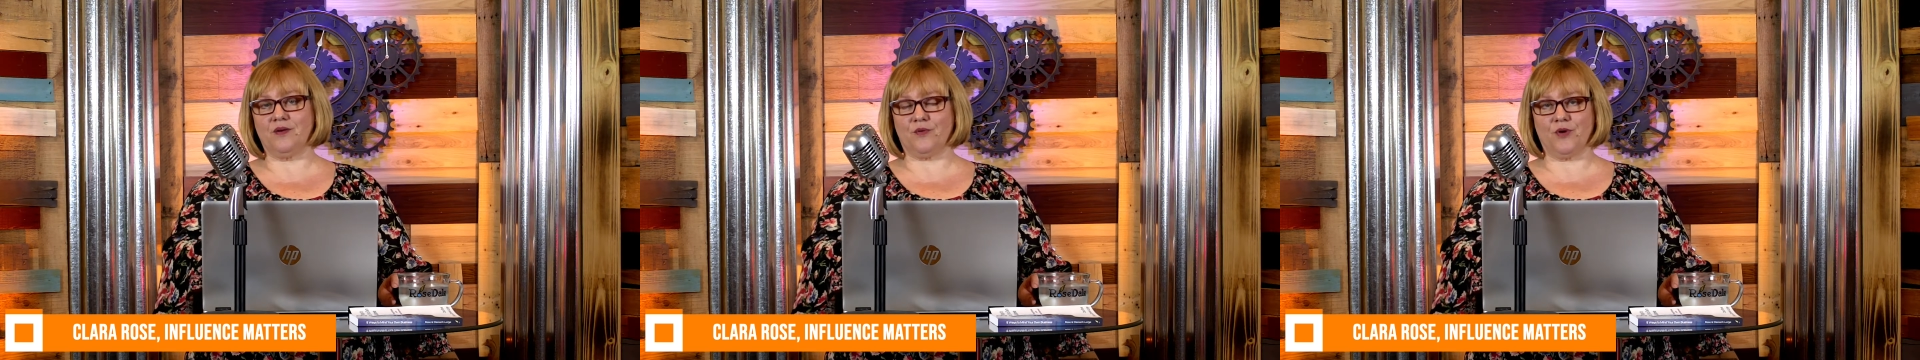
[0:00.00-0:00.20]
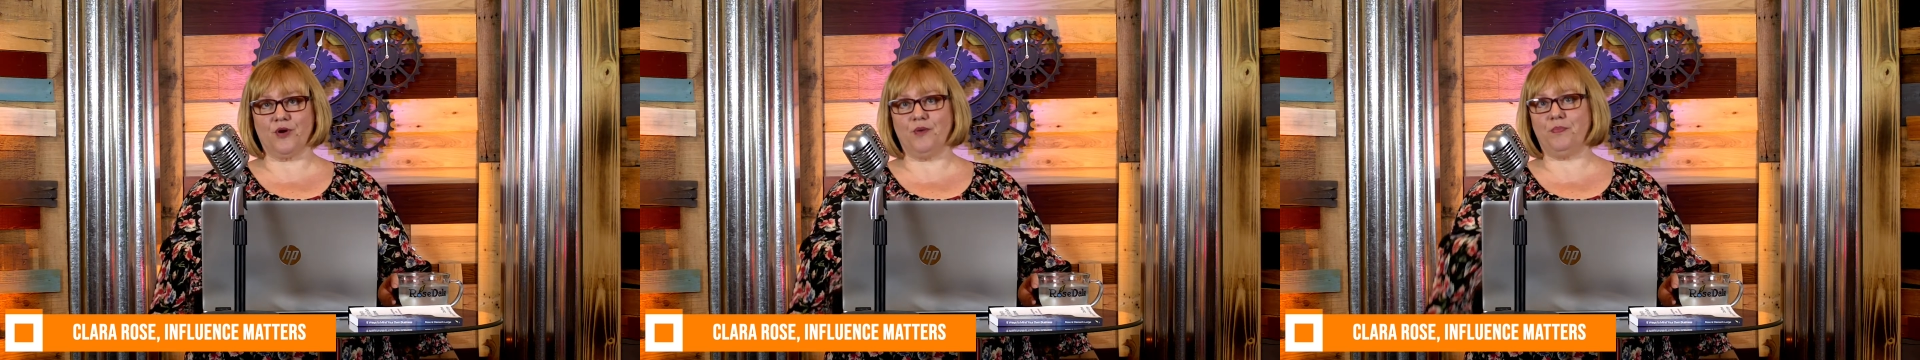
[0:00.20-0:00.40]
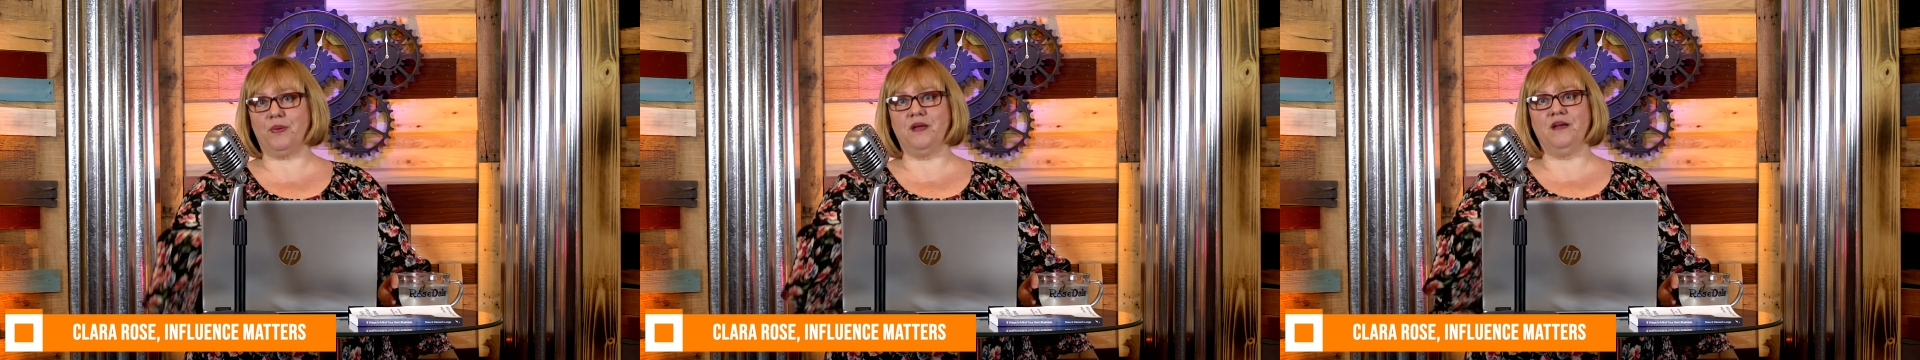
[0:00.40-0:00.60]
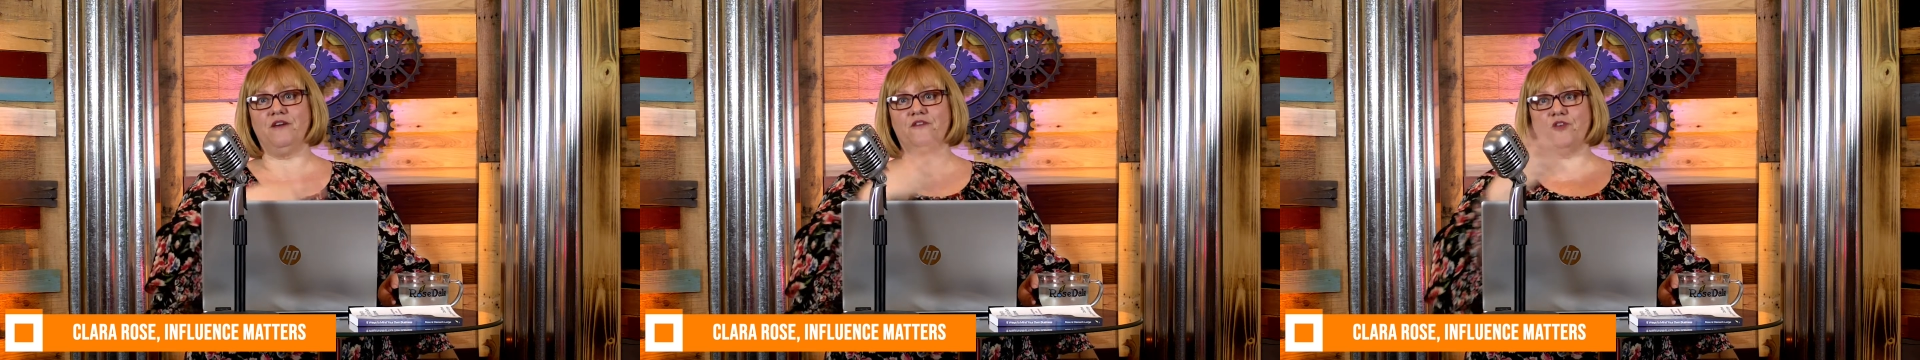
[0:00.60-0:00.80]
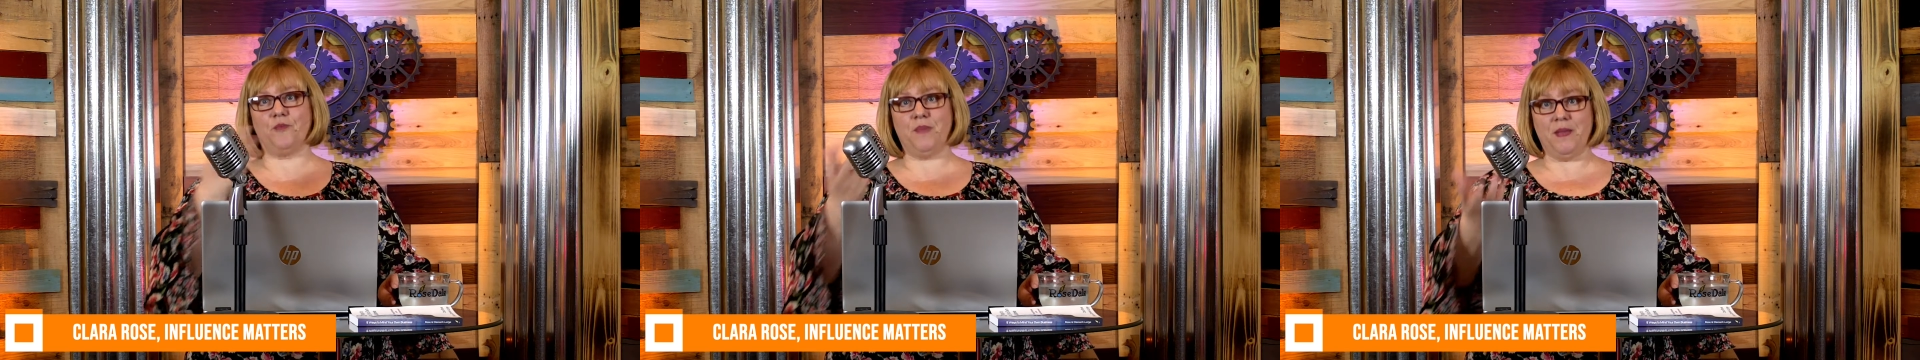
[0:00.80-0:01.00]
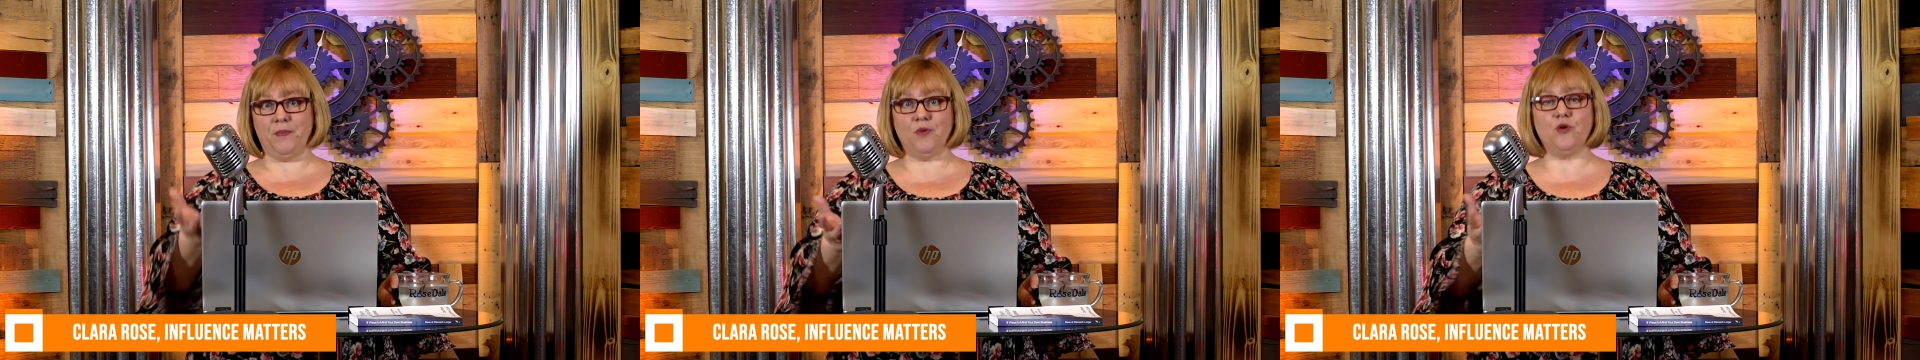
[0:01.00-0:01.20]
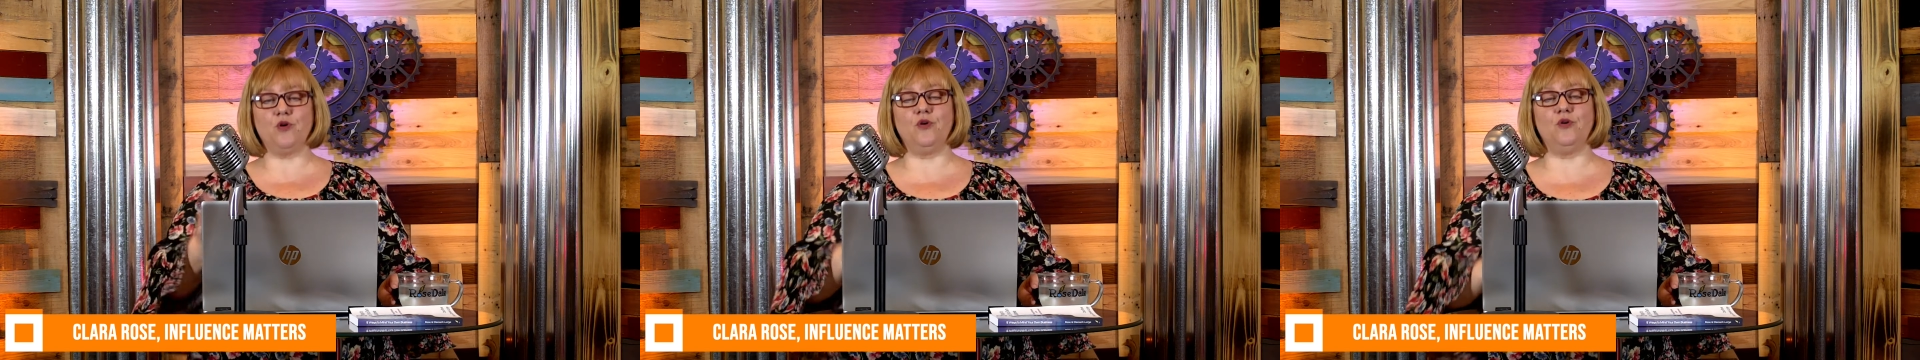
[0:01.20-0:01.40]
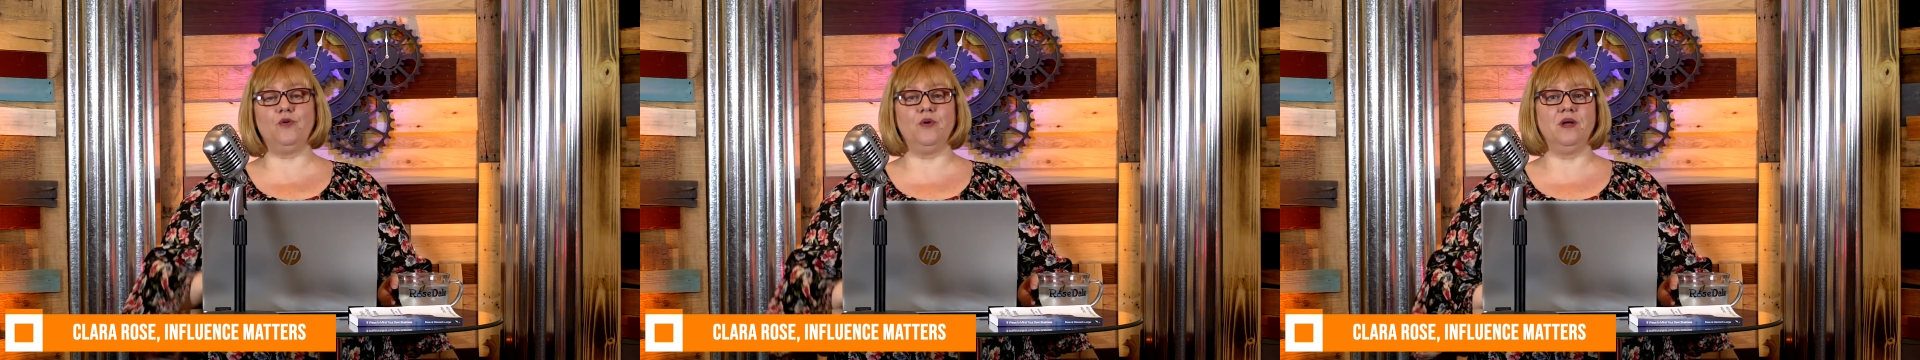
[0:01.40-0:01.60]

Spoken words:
group for people who